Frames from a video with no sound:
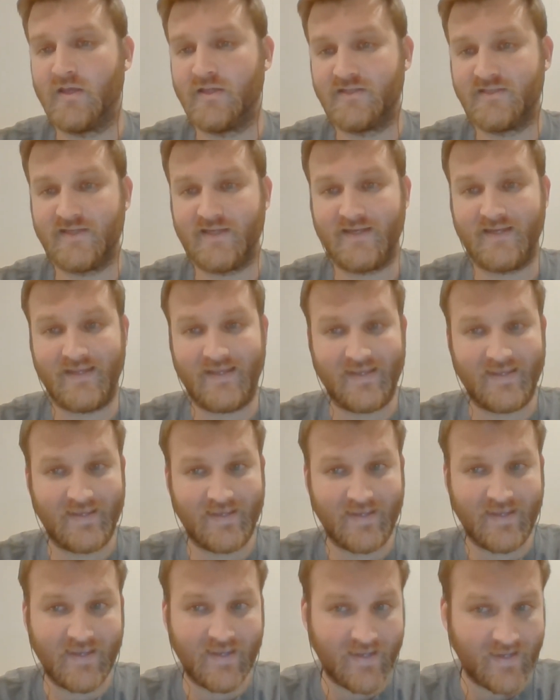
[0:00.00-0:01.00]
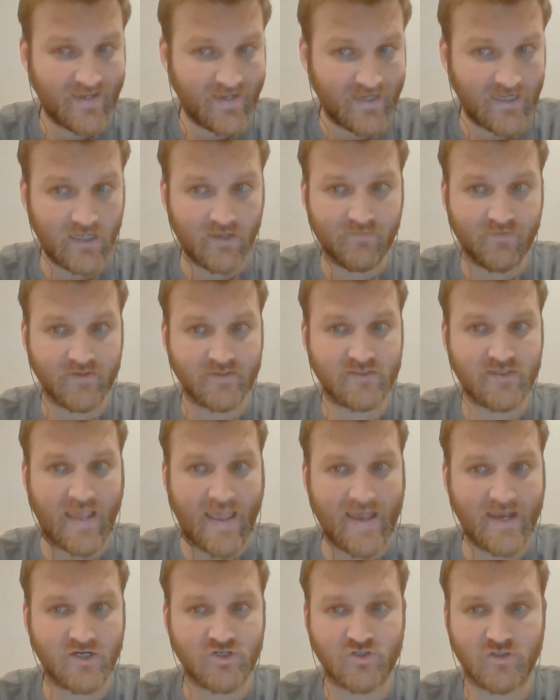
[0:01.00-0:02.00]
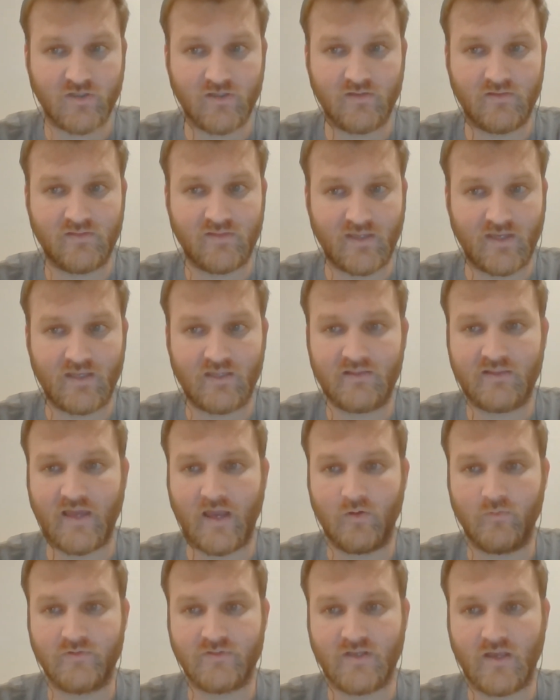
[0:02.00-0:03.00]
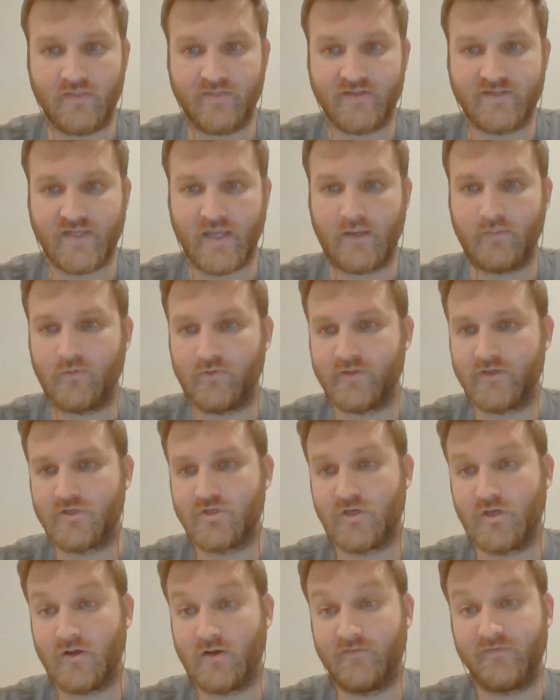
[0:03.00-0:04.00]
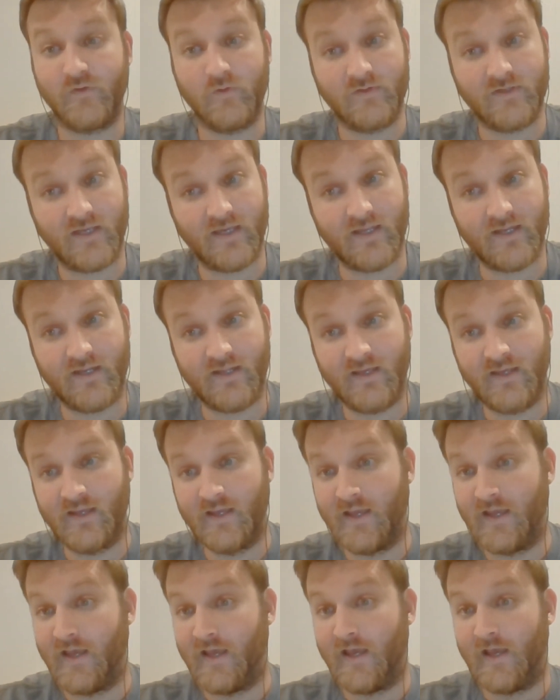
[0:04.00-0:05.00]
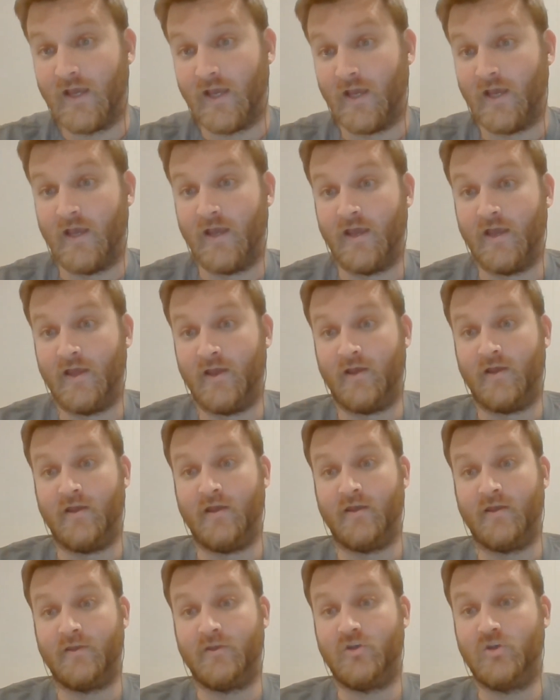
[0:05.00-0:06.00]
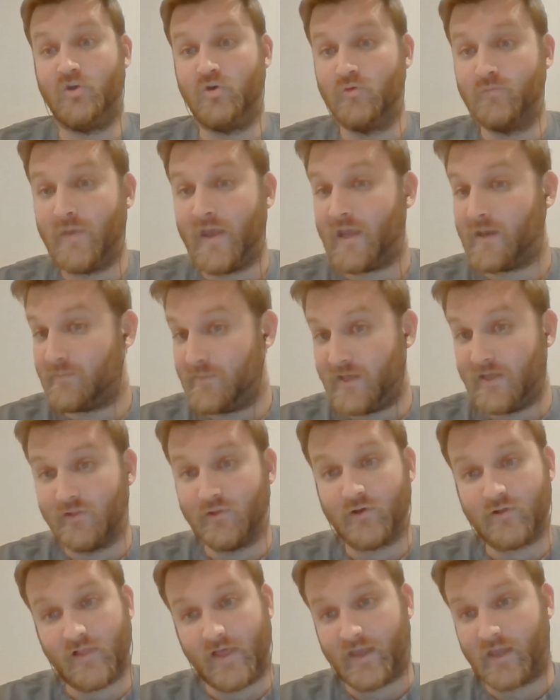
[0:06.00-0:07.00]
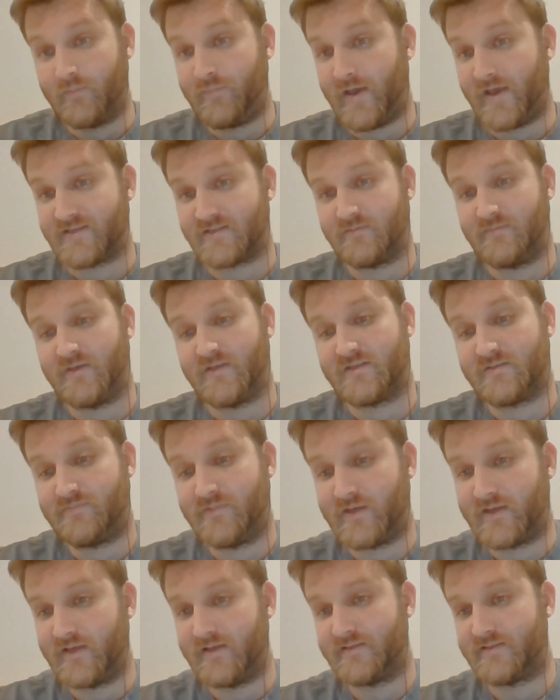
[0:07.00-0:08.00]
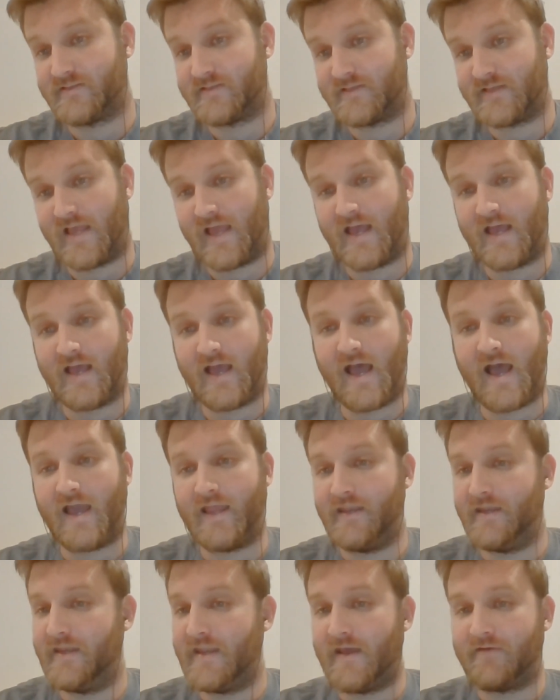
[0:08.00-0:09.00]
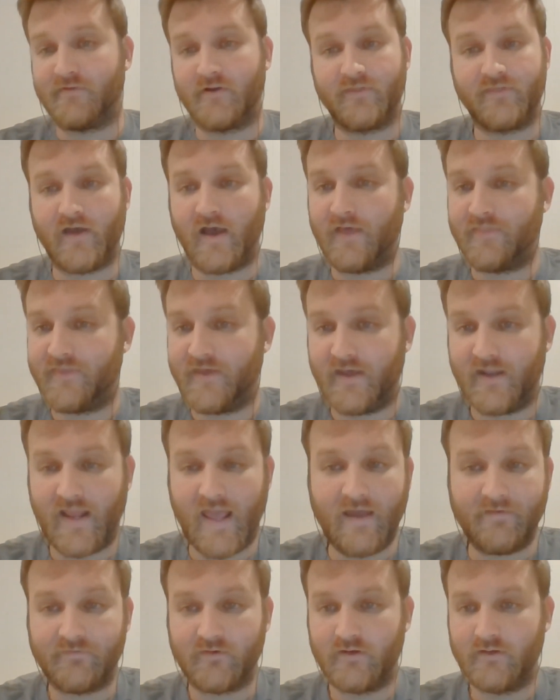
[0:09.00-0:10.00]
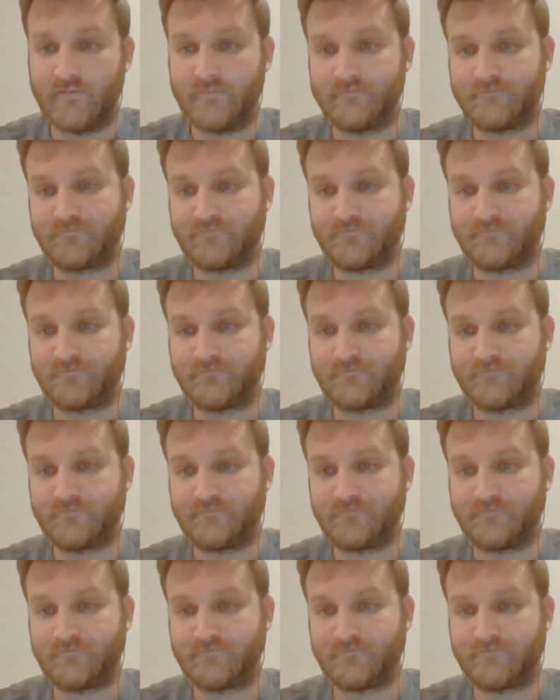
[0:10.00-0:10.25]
Did any of us actually think that was on the table this year? If you did, you make me look like a pessimist, because I never thought that, ever.